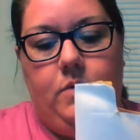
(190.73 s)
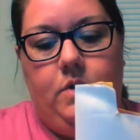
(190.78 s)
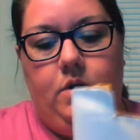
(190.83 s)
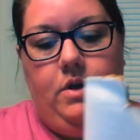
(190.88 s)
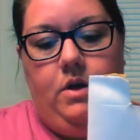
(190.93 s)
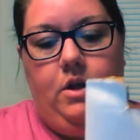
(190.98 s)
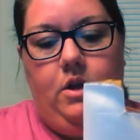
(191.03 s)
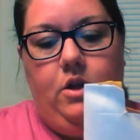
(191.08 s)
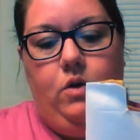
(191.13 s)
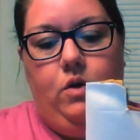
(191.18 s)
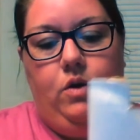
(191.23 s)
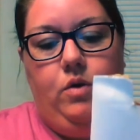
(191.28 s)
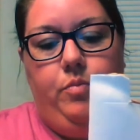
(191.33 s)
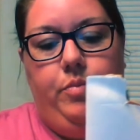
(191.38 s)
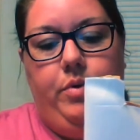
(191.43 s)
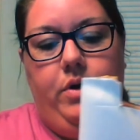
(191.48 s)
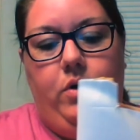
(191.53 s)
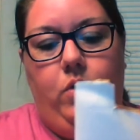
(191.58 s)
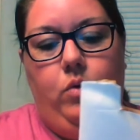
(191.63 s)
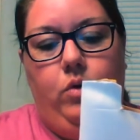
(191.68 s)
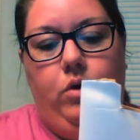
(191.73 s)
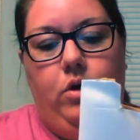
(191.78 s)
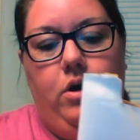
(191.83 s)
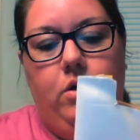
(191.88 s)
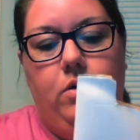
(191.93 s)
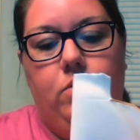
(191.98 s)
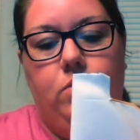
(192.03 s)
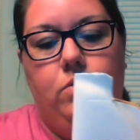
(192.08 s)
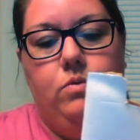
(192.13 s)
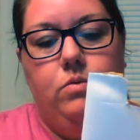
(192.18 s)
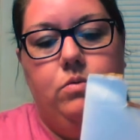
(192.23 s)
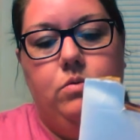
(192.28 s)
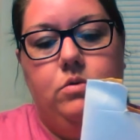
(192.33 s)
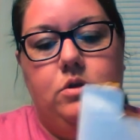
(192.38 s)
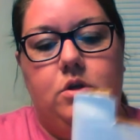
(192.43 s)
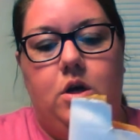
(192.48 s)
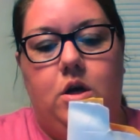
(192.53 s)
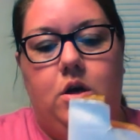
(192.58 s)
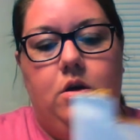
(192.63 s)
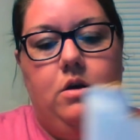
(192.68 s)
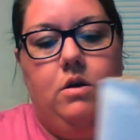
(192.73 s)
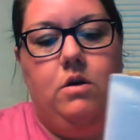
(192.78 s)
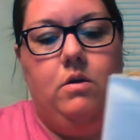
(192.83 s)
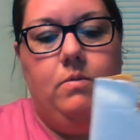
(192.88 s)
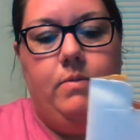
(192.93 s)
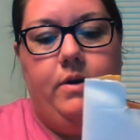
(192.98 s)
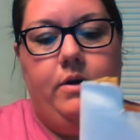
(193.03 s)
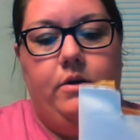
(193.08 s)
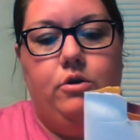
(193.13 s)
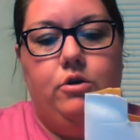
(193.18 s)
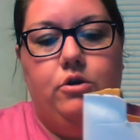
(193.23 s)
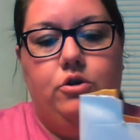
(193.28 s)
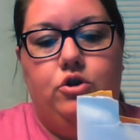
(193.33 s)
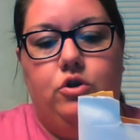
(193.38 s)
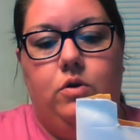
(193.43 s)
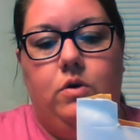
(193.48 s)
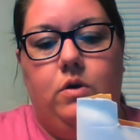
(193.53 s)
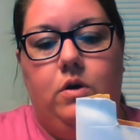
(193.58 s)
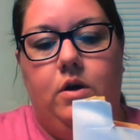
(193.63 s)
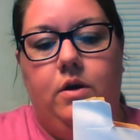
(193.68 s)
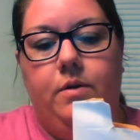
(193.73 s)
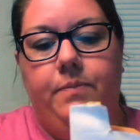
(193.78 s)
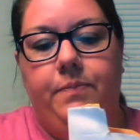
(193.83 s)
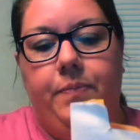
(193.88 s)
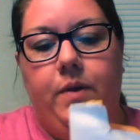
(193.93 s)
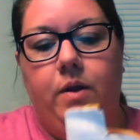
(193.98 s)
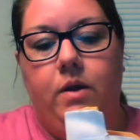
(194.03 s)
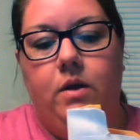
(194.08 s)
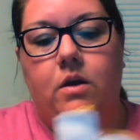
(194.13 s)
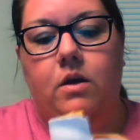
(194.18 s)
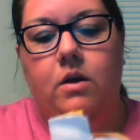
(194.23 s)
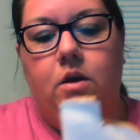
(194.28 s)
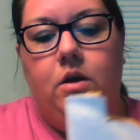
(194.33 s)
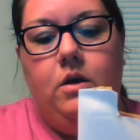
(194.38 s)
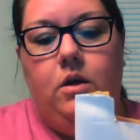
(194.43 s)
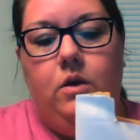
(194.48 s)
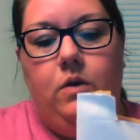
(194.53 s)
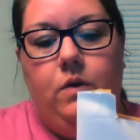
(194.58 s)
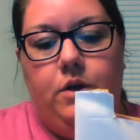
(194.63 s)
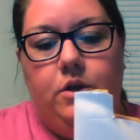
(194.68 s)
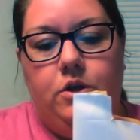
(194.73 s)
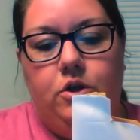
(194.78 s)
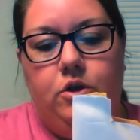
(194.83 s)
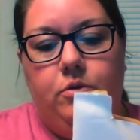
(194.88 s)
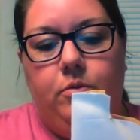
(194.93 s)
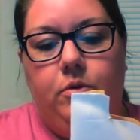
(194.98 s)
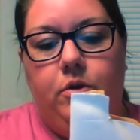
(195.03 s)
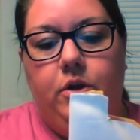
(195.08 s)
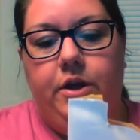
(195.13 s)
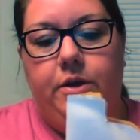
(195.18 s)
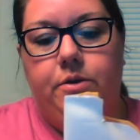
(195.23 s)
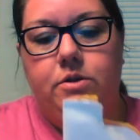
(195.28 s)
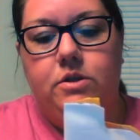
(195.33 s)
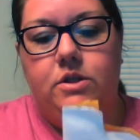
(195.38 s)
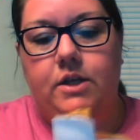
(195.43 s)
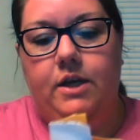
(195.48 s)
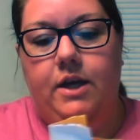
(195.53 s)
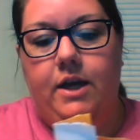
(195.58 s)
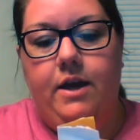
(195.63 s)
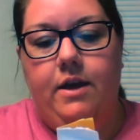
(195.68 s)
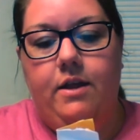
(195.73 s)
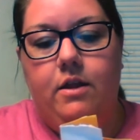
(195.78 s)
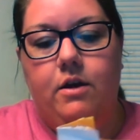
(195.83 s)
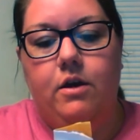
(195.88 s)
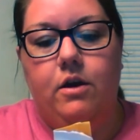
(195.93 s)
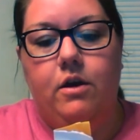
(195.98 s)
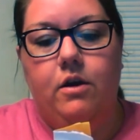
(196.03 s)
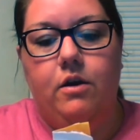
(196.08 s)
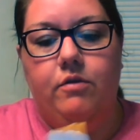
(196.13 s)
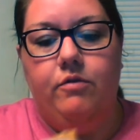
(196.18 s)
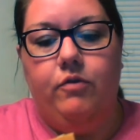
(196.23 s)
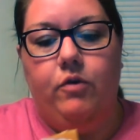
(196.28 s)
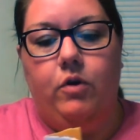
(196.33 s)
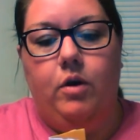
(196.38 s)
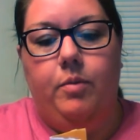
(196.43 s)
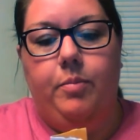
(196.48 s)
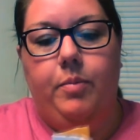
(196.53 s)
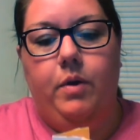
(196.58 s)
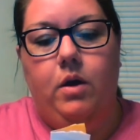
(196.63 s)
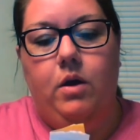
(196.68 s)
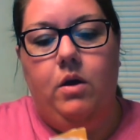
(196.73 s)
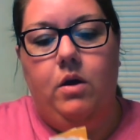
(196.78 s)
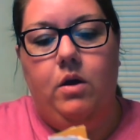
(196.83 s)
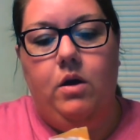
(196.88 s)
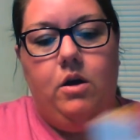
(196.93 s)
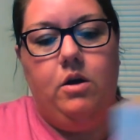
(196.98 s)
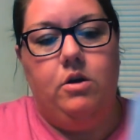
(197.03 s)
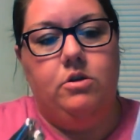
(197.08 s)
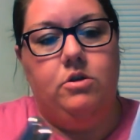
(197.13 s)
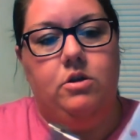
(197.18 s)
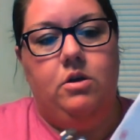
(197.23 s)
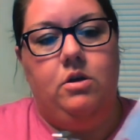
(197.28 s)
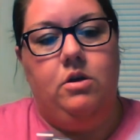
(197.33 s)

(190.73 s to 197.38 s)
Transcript: and you can poke holes all around your jar. You can do them close together or far apart,